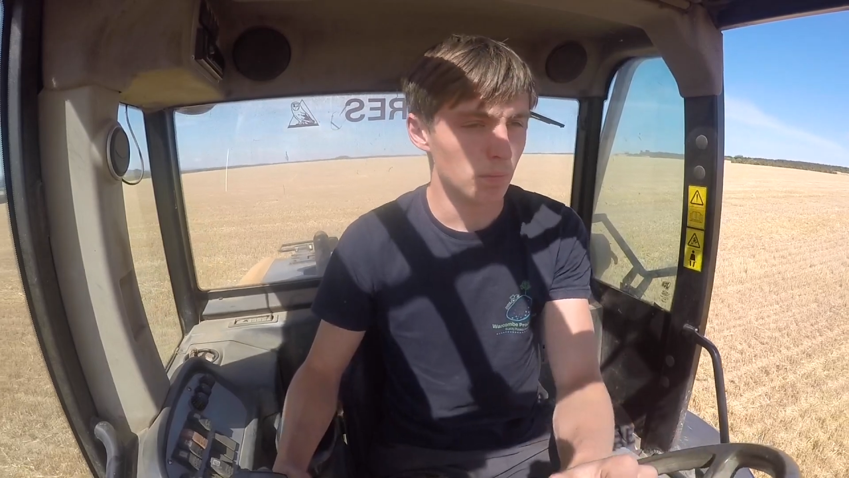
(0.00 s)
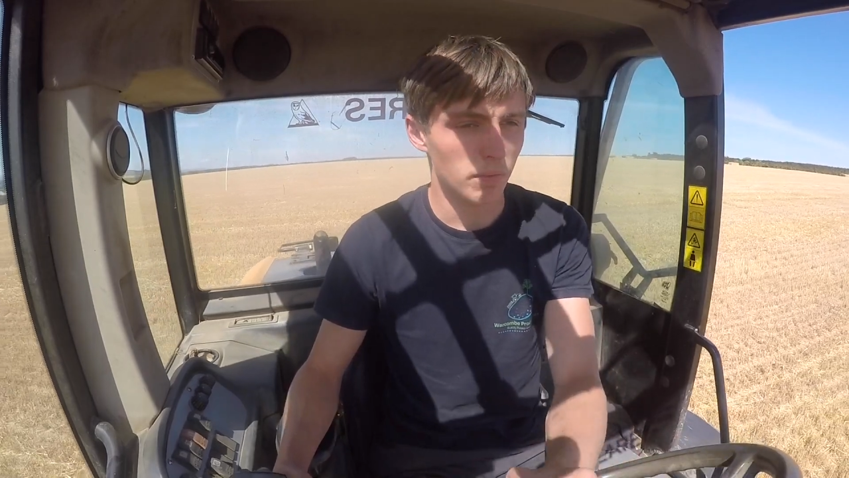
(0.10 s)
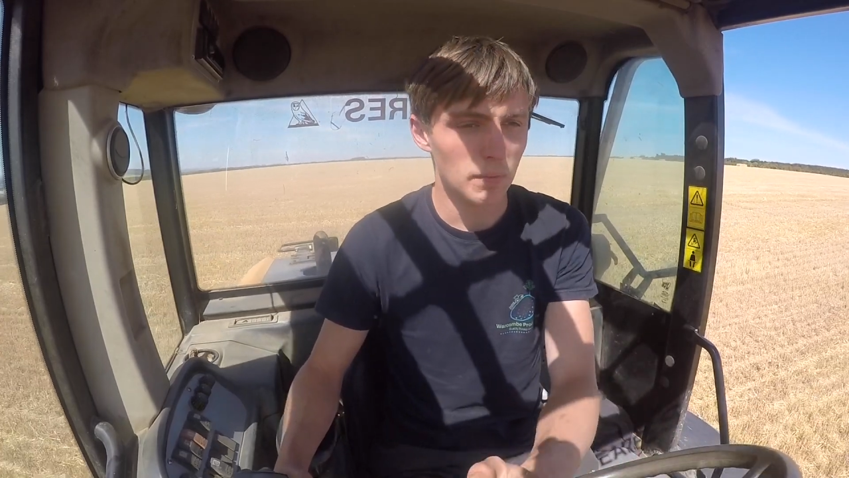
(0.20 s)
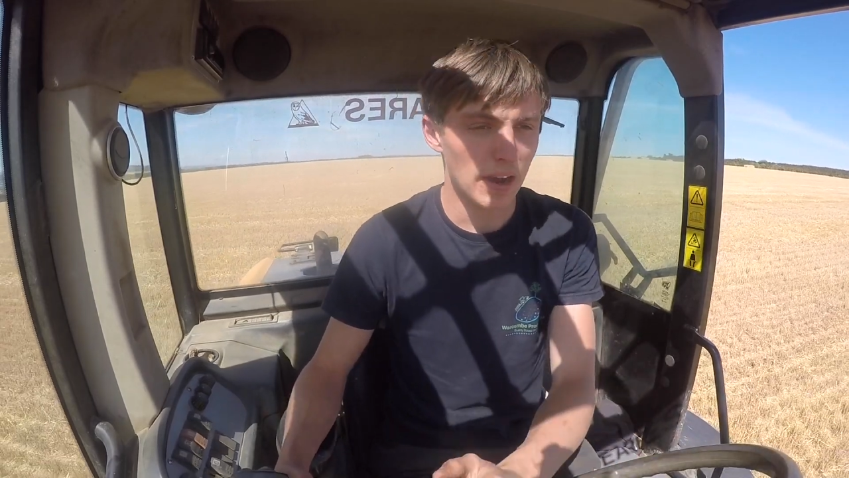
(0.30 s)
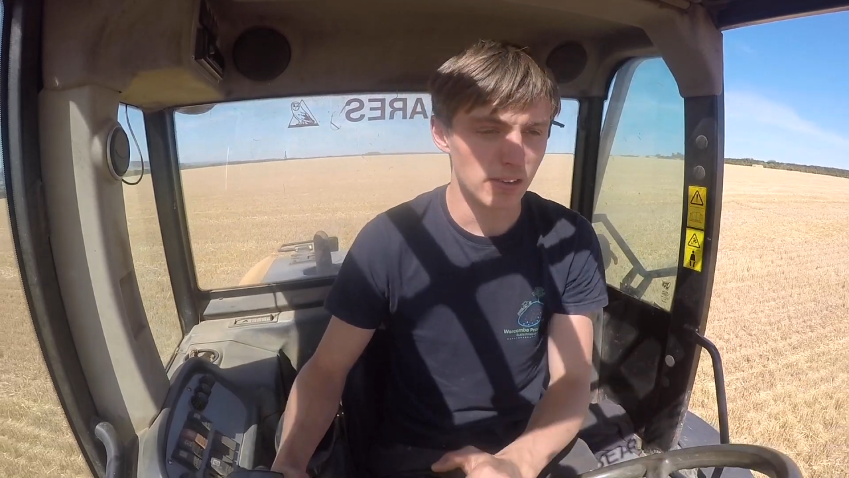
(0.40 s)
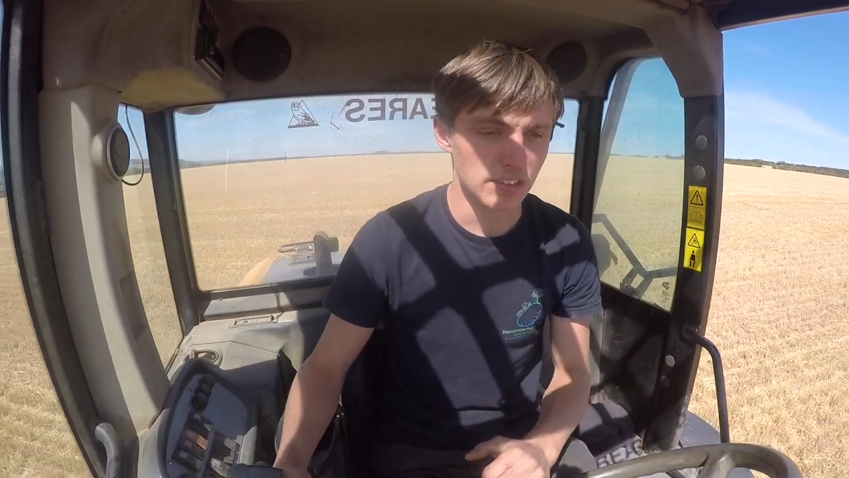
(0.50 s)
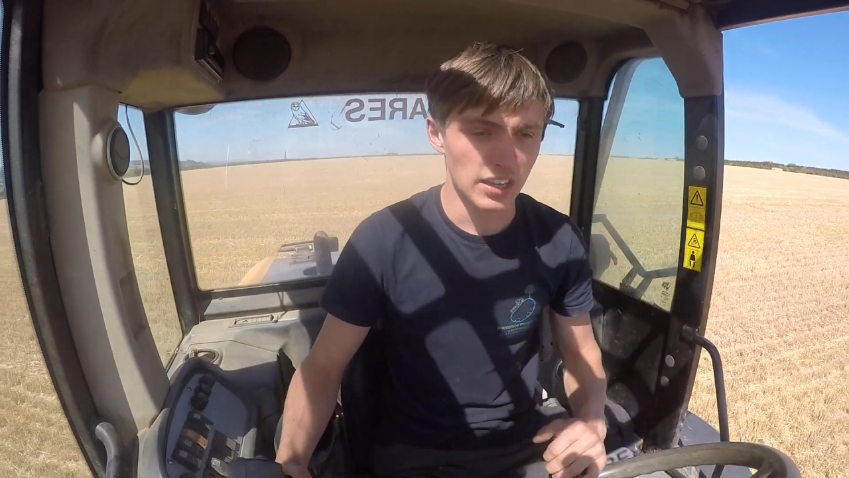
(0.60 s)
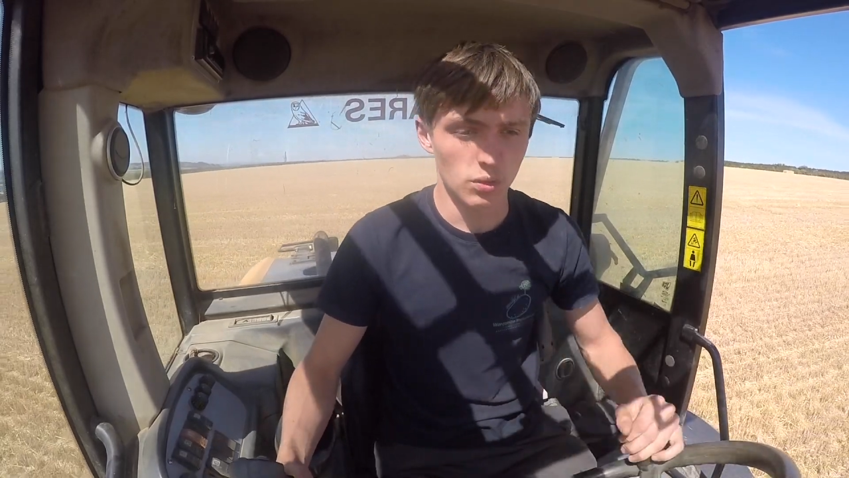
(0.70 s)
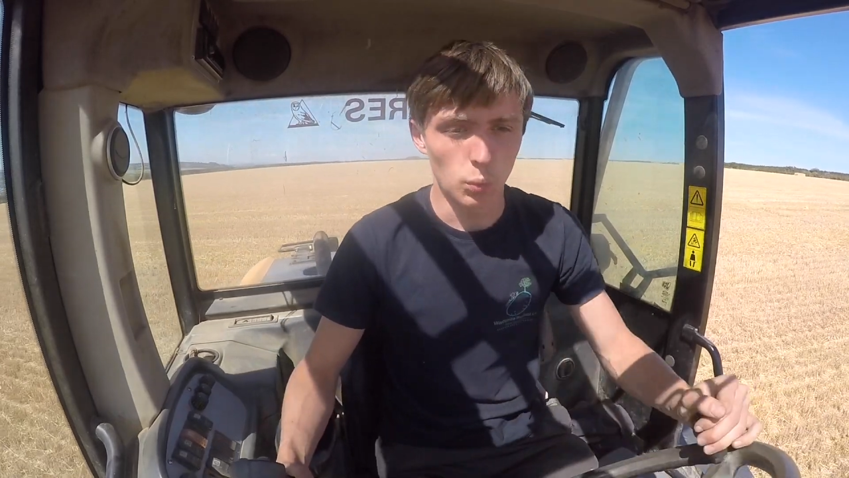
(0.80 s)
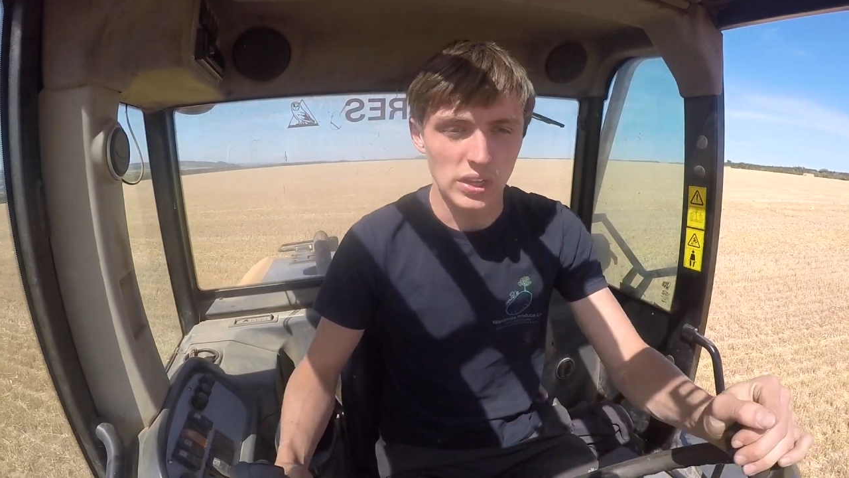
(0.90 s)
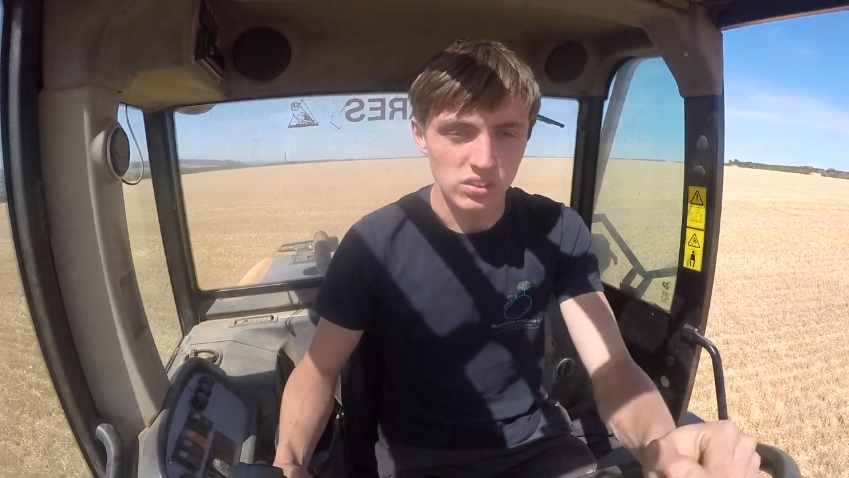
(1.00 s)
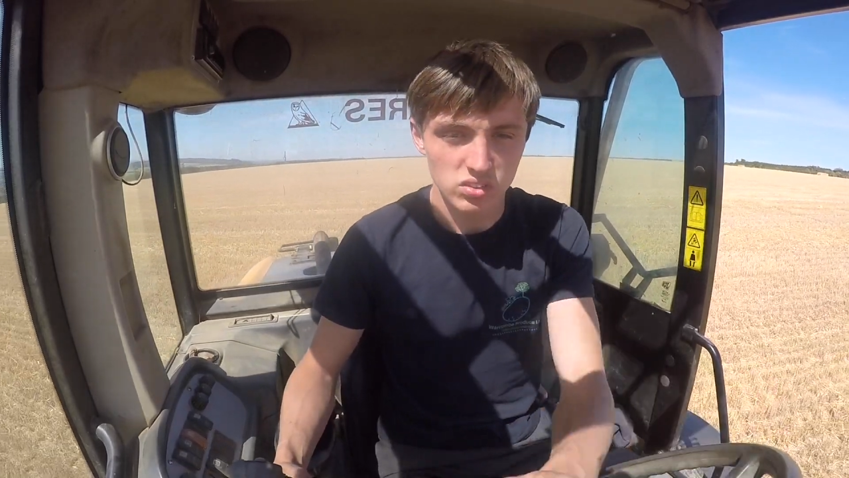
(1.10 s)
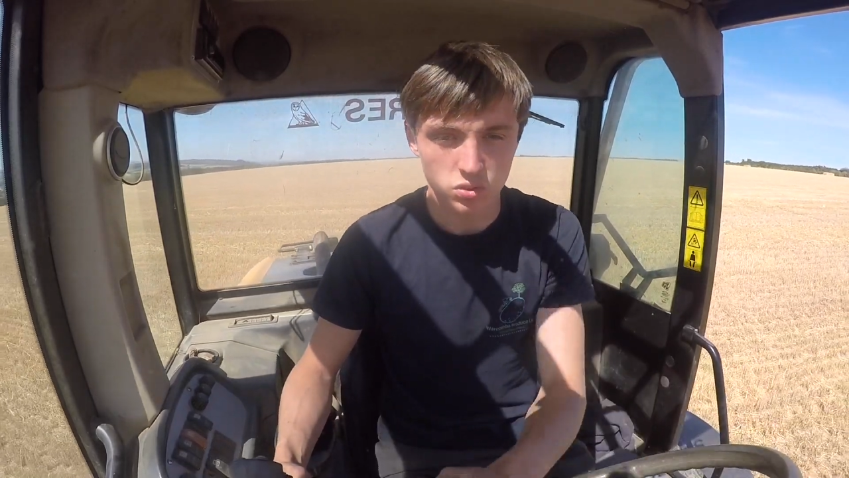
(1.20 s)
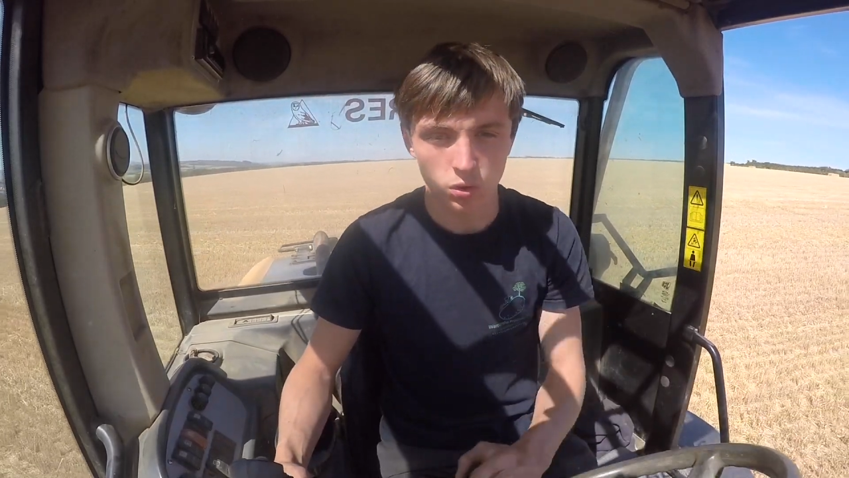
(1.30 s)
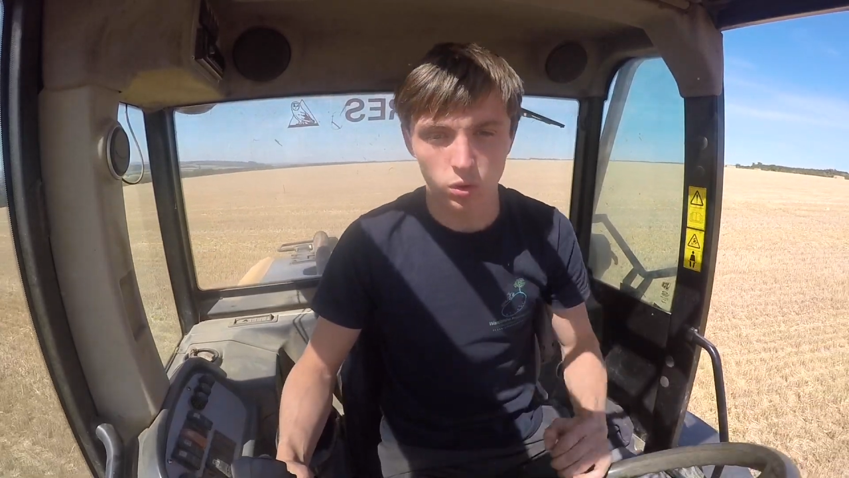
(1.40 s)
whereas like the wheat
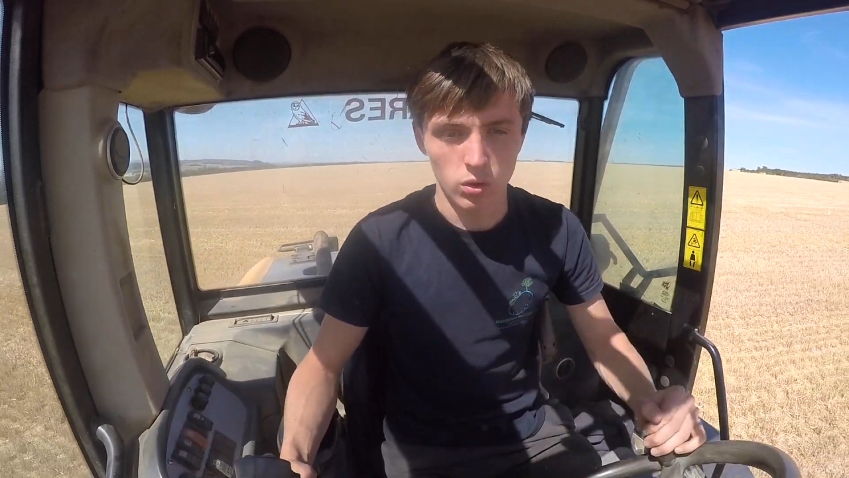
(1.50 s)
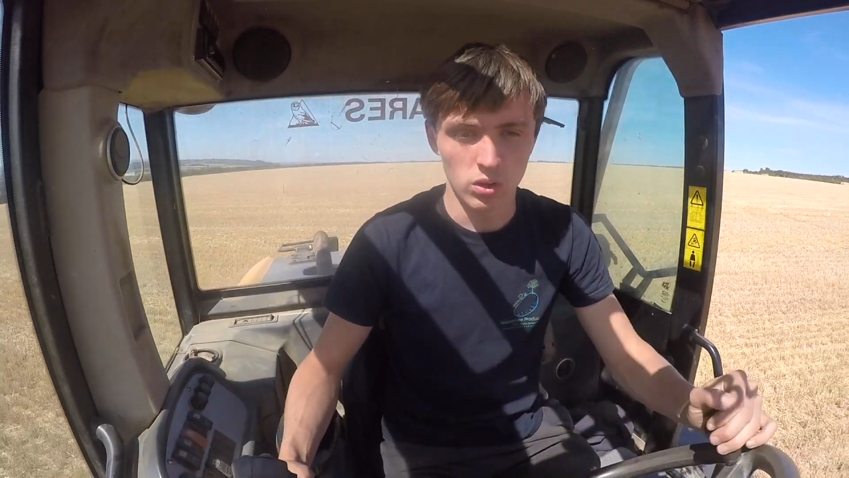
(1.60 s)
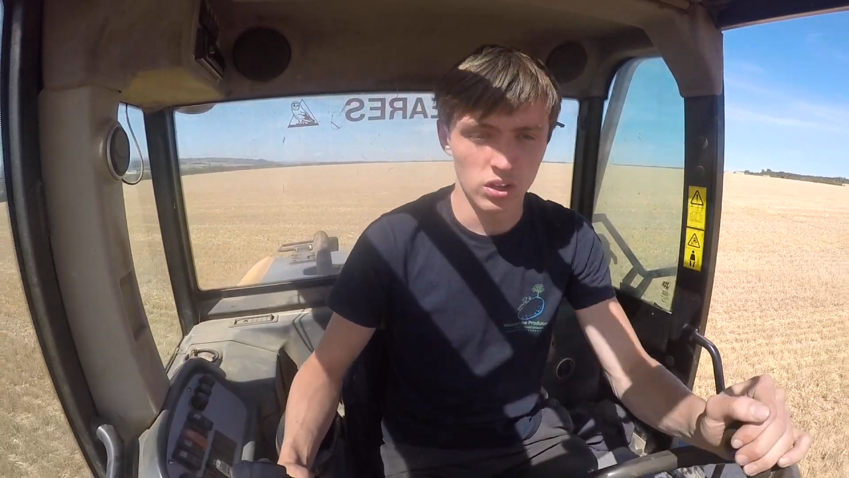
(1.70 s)
straw,